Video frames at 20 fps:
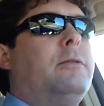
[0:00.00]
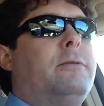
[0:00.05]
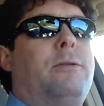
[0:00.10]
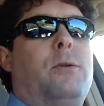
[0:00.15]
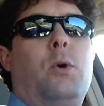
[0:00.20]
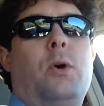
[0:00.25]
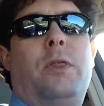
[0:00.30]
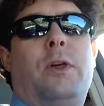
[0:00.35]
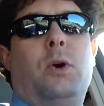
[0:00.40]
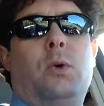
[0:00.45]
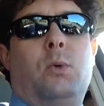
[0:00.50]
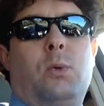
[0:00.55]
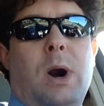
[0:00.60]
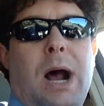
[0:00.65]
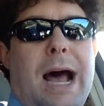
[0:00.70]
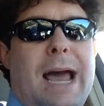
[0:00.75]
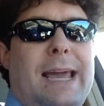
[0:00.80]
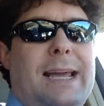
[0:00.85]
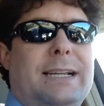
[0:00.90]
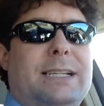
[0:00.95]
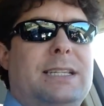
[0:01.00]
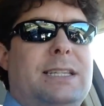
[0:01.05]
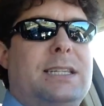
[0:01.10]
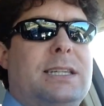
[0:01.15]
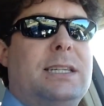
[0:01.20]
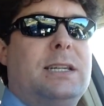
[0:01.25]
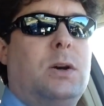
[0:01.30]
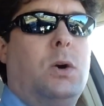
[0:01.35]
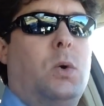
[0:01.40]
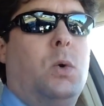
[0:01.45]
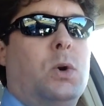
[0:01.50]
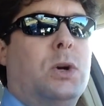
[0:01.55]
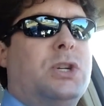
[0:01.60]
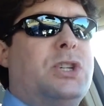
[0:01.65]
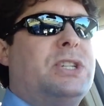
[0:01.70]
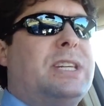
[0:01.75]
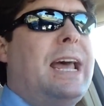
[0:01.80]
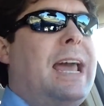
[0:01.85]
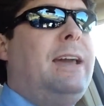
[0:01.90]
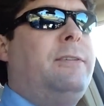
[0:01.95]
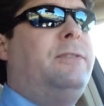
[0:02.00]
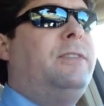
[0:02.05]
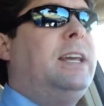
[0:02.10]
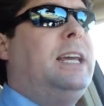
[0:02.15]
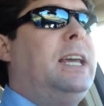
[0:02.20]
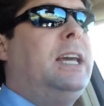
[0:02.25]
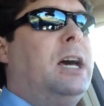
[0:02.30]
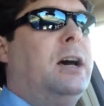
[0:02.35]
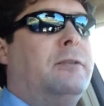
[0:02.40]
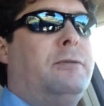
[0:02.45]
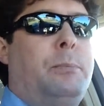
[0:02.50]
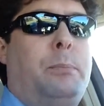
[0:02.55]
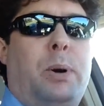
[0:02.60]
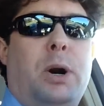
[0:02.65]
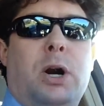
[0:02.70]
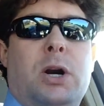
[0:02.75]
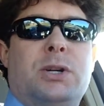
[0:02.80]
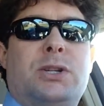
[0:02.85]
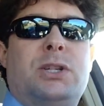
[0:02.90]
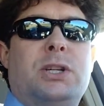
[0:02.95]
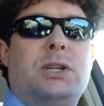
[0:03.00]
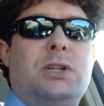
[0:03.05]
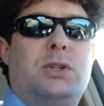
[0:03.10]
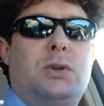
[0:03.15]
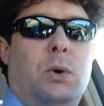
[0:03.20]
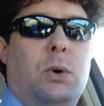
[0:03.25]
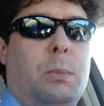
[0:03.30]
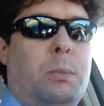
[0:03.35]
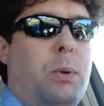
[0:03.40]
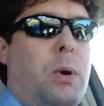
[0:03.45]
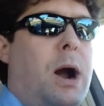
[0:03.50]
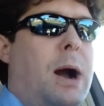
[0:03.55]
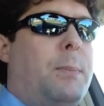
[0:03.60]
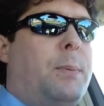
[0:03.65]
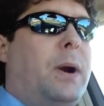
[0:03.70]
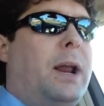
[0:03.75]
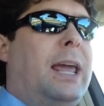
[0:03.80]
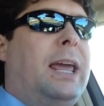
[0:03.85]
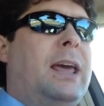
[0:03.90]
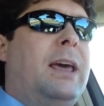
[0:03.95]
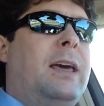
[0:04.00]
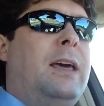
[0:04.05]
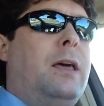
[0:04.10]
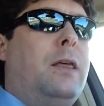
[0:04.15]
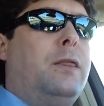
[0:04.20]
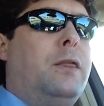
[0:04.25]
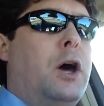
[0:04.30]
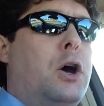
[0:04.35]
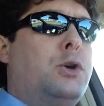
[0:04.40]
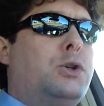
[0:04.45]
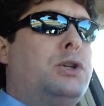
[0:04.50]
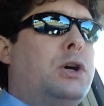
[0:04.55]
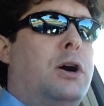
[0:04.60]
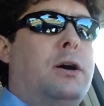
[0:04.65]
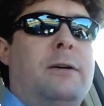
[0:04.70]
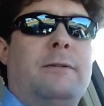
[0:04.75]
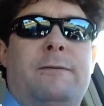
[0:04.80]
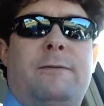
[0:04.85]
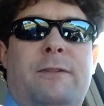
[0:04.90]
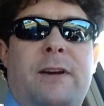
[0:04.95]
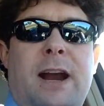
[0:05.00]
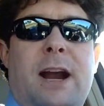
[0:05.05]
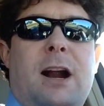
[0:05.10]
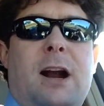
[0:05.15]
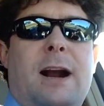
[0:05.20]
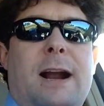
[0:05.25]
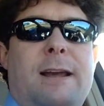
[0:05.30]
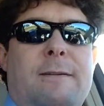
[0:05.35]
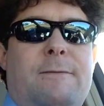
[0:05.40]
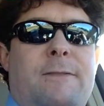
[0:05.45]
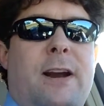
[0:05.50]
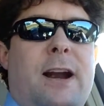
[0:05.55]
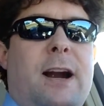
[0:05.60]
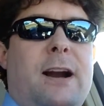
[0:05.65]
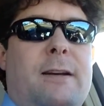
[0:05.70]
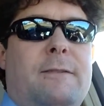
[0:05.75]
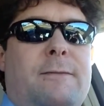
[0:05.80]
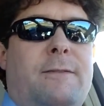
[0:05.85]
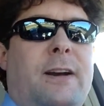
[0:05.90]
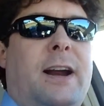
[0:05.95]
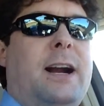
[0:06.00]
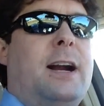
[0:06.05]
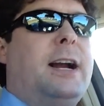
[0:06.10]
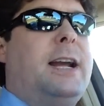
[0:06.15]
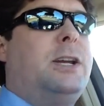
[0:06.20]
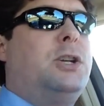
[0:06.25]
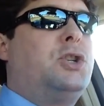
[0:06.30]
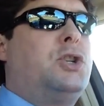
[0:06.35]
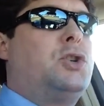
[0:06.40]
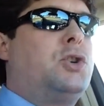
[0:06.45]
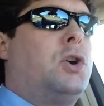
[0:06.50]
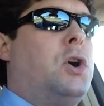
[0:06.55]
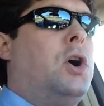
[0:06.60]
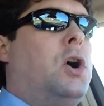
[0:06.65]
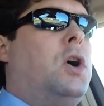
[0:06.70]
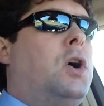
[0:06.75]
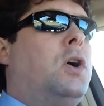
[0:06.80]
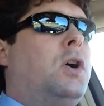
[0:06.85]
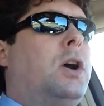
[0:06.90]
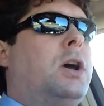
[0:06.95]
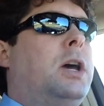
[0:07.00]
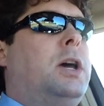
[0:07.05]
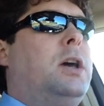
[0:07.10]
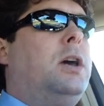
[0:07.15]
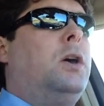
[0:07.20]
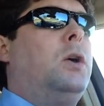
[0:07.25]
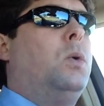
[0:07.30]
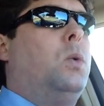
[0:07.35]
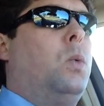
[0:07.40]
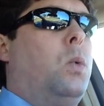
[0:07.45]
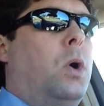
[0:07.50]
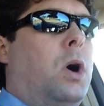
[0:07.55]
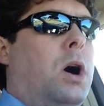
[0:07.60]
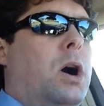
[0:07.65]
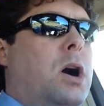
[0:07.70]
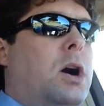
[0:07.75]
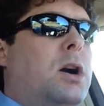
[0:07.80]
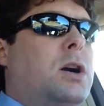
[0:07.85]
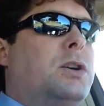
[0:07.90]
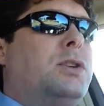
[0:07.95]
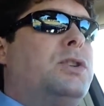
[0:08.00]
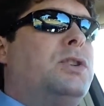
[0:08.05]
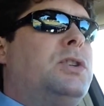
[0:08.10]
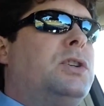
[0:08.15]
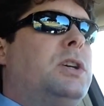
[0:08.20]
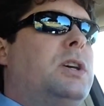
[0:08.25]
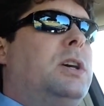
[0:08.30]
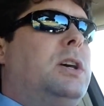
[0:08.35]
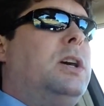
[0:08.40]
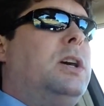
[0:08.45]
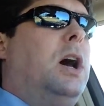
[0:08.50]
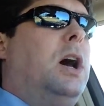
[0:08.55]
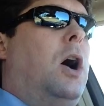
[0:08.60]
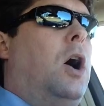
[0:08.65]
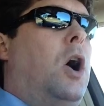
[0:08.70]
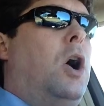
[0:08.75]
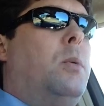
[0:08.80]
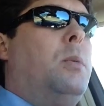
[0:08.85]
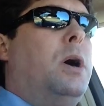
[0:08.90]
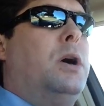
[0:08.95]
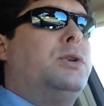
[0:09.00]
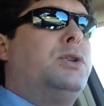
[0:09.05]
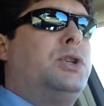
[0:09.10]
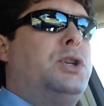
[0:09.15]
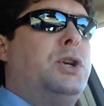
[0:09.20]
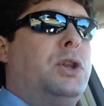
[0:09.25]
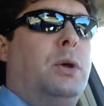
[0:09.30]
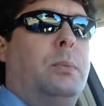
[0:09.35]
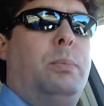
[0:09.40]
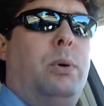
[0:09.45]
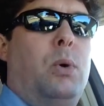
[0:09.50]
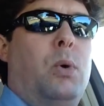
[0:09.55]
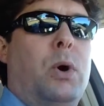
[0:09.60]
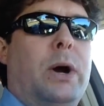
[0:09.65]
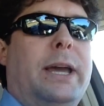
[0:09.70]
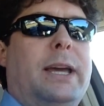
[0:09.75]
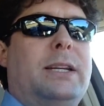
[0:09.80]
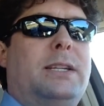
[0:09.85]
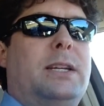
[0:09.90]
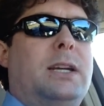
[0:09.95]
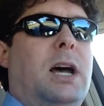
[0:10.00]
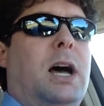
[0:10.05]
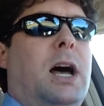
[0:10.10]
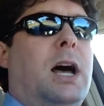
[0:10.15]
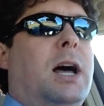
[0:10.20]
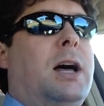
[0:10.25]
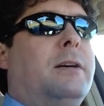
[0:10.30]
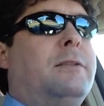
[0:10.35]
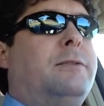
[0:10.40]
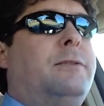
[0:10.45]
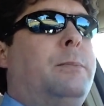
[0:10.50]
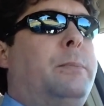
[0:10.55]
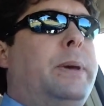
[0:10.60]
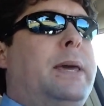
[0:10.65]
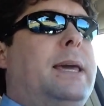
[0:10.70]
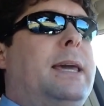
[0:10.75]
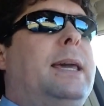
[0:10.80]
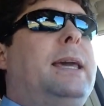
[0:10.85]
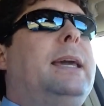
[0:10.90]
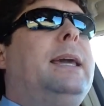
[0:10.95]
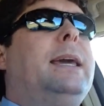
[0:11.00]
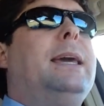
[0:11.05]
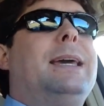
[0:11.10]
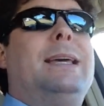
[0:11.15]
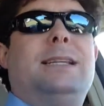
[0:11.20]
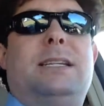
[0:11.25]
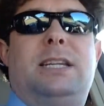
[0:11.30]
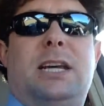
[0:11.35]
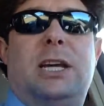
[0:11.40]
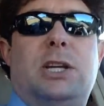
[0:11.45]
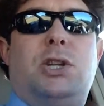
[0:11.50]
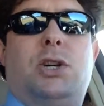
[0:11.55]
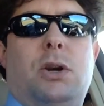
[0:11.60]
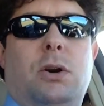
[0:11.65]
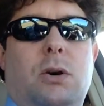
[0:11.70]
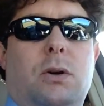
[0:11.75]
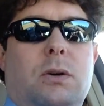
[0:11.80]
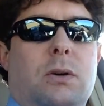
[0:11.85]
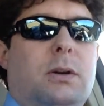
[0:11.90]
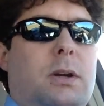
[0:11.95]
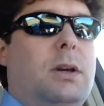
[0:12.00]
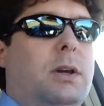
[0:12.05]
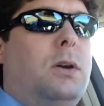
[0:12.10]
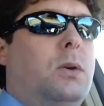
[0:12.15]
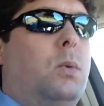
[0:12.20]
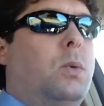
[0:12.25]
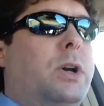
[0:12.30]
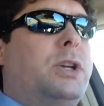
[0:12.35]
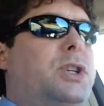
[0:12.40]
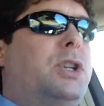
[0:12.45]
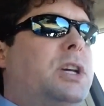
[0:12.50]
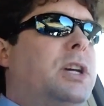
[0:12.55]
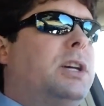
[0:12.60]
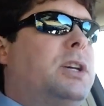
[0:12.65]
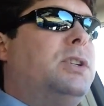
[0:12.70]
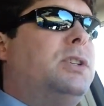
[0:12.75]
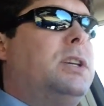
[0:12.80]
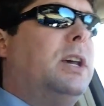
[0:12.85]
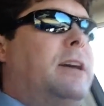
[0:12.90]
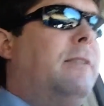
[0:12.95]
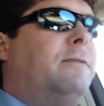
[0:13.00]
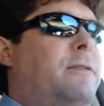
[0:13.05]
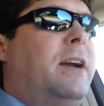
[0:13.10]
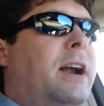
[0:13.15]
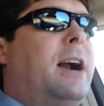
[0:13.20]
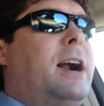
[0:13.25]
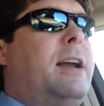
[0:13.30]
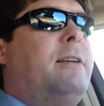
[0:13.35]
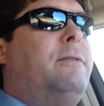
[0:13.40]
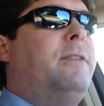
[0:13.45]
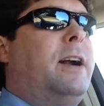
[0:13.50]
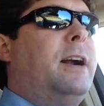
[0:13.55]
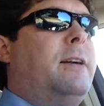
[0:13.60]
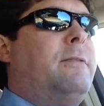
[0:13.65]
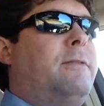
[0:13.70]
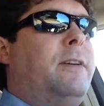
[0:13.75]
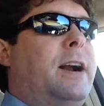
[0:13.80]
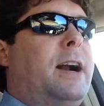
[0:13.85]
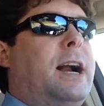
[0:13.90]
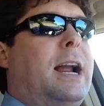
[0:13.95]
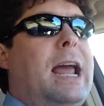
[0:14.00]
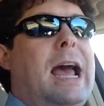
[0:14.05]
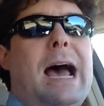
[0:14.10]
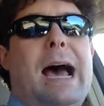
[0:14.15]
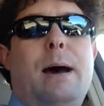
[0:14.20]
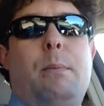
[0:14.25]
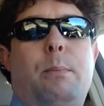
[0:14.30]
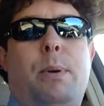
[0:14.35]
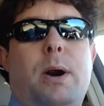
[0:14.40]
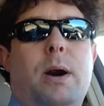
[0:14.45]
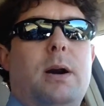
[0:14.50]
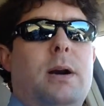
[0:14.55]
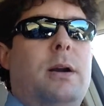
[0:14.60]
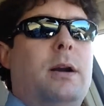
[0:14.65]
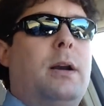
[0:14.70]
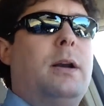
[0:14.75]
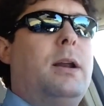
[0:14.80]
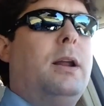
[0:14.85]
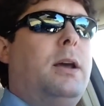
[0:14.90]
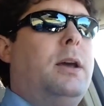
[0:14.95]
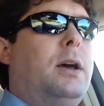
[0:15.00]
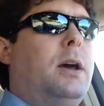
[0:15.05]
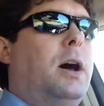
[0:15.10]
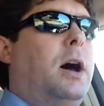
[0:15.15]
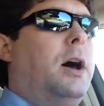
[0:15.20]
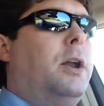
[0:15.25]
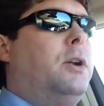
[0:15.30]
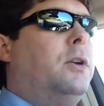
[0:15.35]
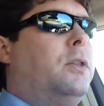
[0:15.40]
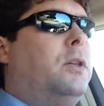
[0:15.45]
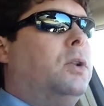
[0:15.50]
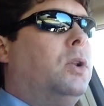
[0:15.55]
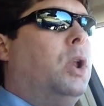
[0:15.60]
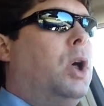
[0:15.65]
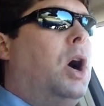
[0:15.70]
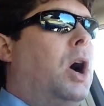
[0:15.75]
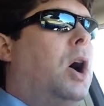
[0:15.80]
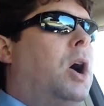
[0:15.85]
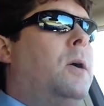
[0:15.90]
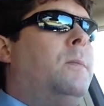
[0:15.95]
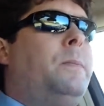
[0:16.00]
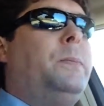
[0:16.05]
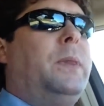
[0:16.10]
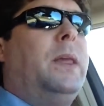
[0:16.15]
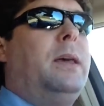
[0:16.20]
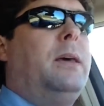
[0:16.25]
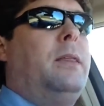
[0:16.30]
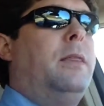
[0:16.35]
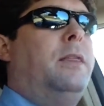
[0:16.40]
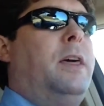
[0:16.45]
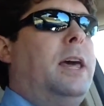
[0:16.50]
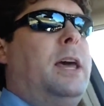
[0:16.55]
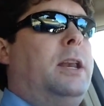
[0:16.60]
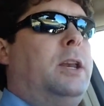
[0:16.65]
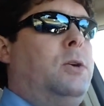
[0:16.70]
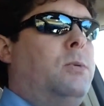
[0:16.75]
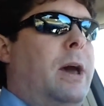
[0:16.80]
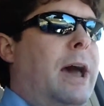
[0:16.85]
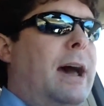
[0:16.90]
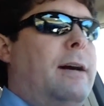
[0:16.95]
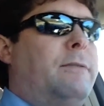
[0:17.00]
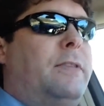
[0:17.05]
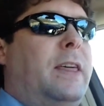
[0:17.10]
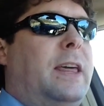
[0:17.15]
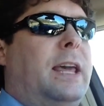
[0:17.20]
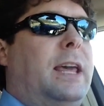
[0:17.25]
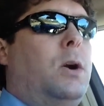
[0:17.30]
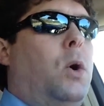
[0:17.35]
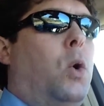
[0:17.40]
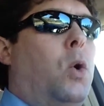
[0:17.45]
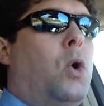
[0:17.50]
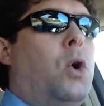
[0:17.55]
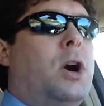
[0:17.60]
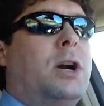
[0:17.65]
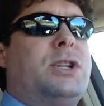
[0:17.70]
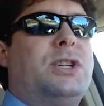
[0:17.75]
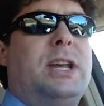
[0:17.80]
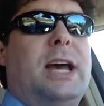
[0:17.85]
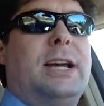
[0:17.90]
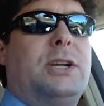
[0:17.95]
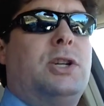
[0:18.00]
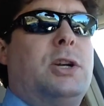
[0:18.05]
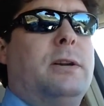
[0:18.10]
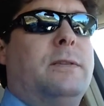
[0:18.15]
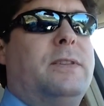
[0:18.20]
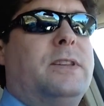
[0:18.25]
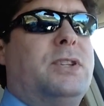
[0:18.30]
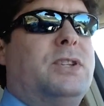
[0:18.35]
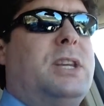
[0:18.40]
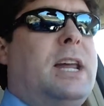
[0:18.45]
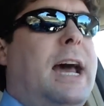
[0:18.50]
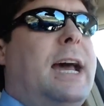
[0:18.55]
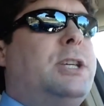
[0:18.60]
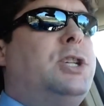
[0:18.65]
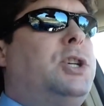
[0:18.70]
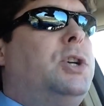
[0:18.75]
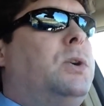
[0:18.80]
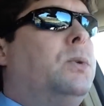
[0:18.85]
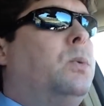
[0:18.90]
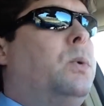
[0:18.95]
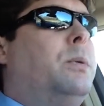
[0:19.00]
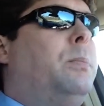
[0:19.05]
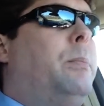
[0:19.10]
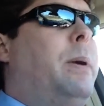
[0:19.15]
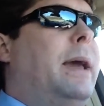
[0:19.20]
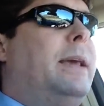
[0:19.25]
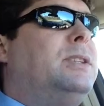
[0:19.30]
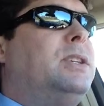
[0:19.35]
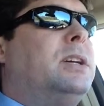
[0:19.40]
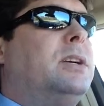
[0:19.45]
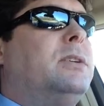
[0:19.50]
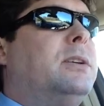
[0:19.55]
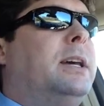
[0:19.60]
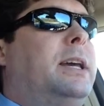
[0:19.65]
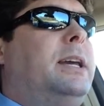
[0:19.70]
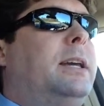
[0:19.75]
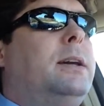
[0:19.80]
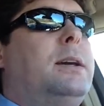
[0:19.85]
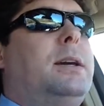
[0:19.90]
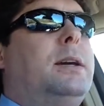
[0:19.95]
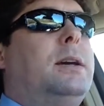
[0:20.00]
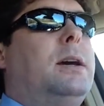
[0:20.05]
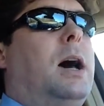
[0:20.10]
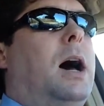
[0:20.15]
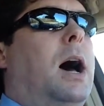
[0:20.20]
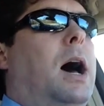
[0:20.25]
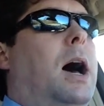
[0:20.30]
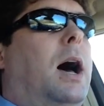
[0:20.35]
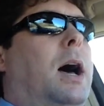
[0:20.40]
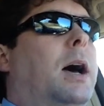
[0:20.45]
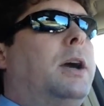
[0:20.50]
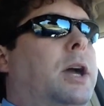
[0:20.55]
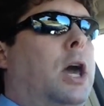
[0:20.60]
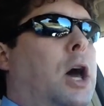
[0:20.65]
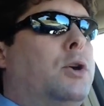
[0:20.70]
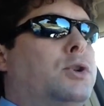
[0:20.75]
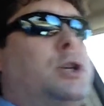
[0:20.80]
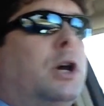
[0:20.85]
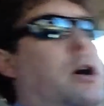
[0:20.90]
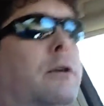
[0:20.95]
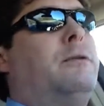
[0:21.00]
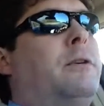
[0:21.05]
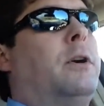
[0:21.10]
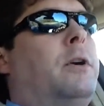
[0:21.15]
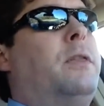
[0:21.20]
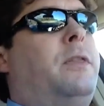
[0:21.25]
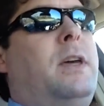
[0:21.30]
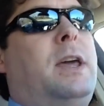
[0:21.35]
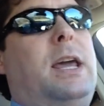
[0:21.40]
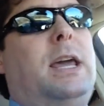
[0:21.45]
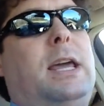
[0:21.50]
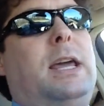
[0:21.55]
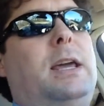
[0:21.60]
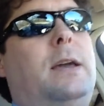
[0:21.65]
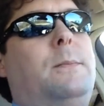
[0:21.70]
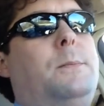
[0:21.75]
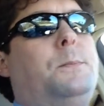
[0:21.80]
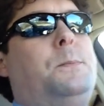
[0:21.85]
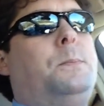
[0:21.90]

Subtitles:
for the rights or safety of persons or property. Those are very, very, very strong words, almost to the point of being intentional, which is a very, very, very high burden under the law. Then you have the or section of the statute, which basically goes over the